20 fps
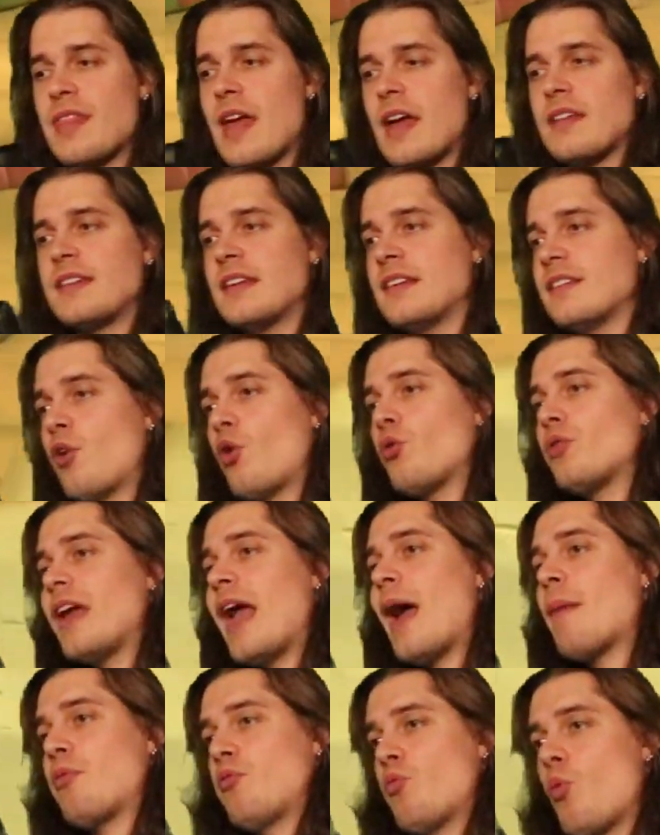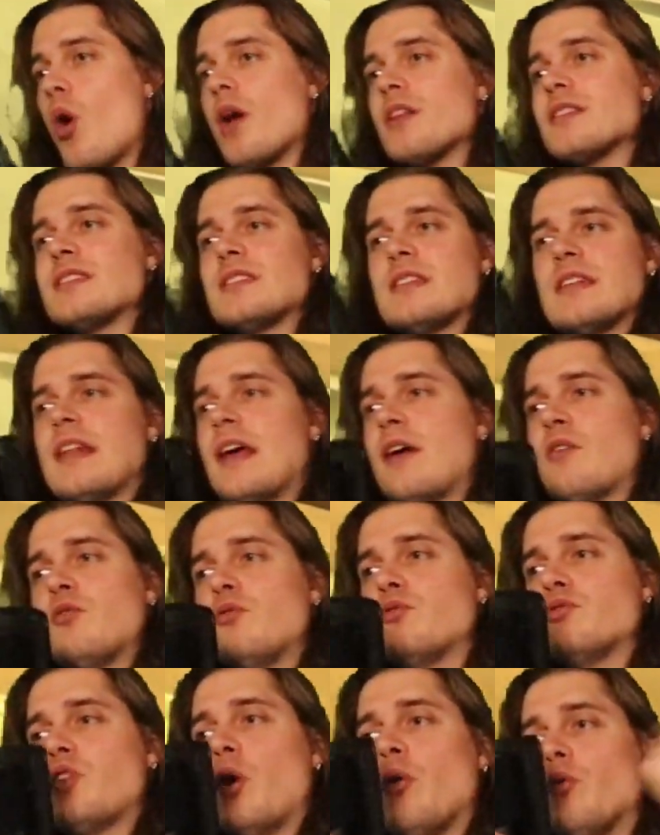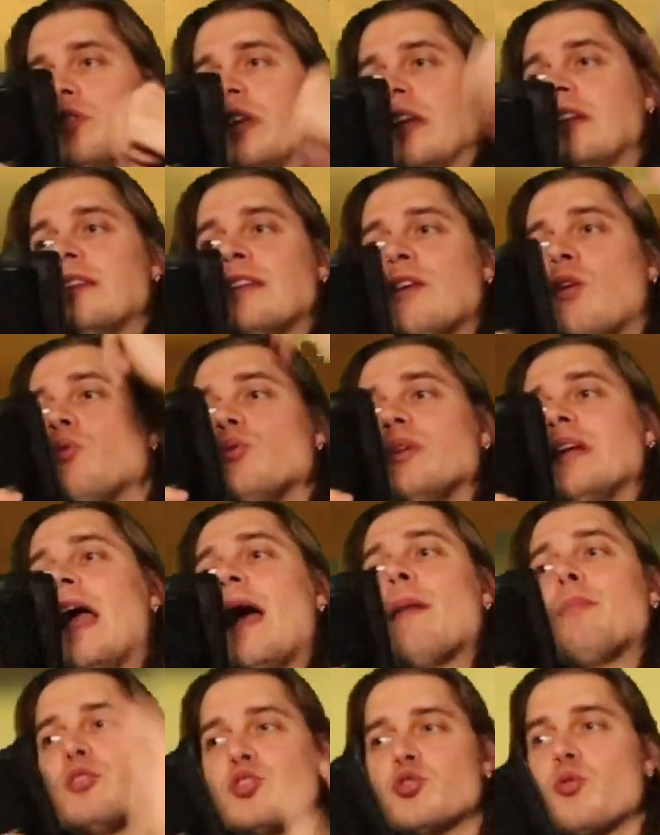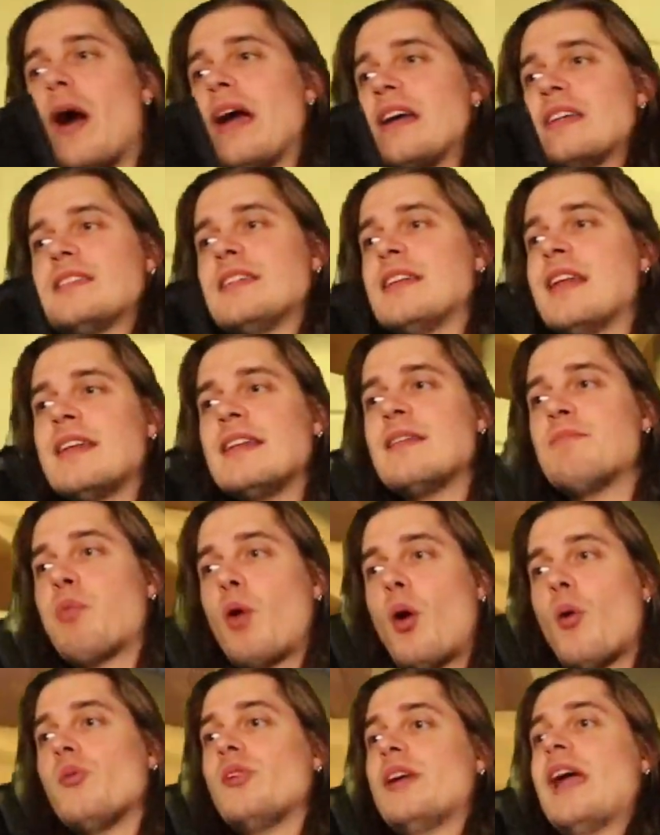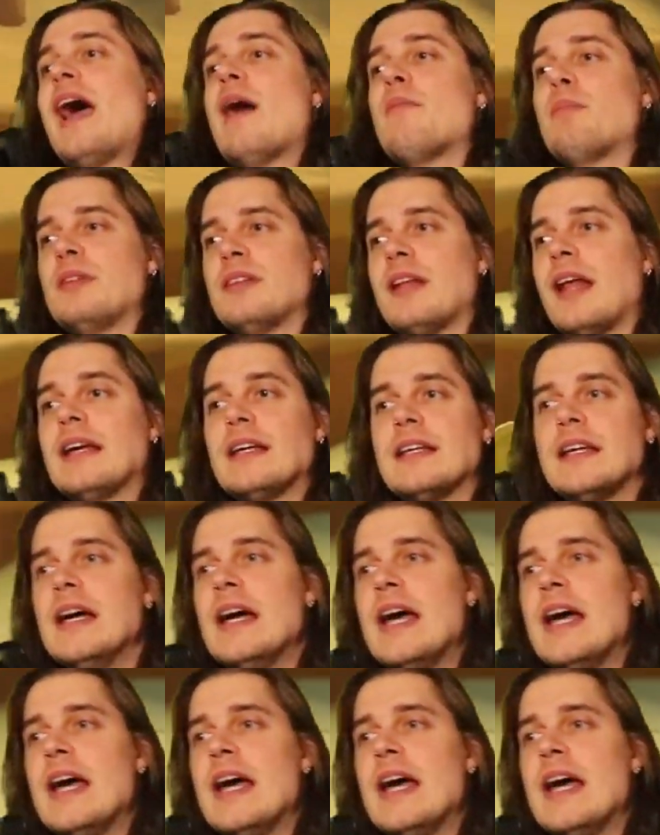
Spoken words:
that didn't only happen once, it didn't only happen twice, it probably happened like